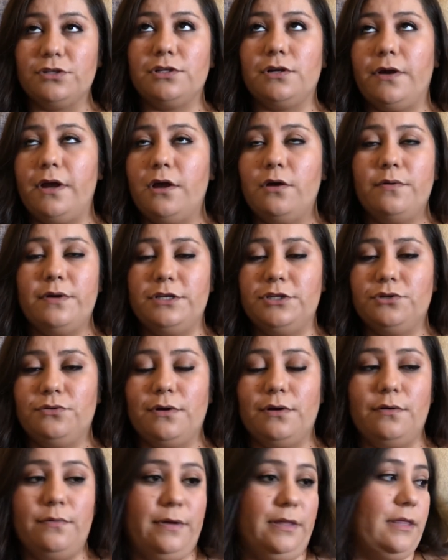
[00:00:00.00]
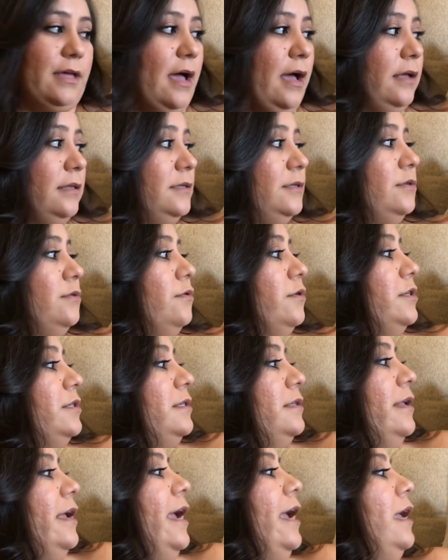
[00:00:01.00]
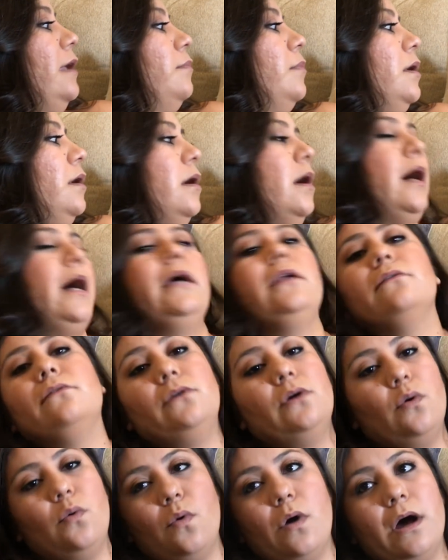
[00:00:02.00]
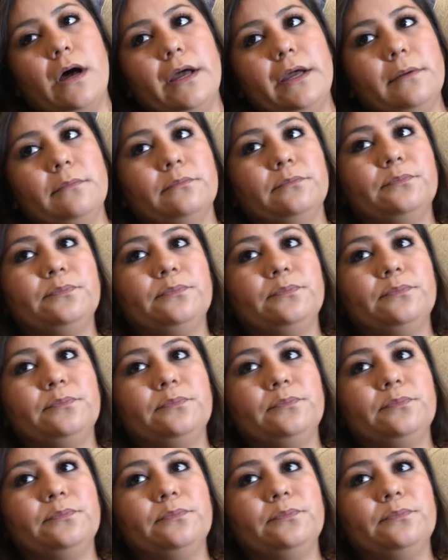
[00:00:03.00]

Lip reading: Sorry, I always struggle with that store's name. I don't know why.